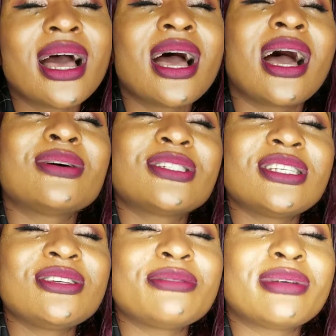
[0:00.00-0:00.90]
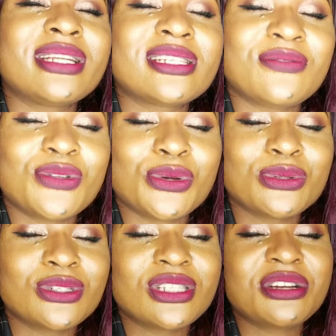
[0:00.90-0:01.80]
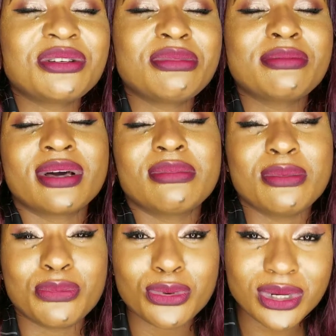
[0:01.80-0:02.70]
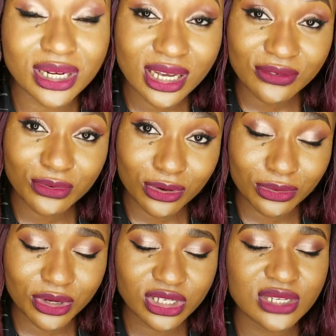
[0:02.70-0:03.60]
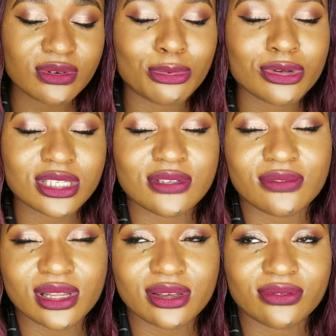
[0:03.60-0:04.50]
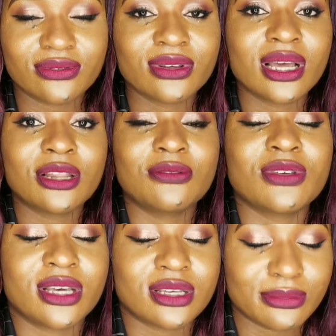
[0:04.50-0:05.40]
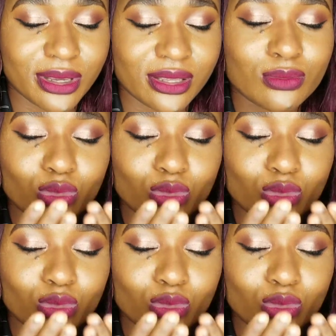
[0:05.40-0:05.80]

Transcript: I'll see you in my next video. Until then, remember, be bold and have courage. Live a positive life. I love you guys. Bye.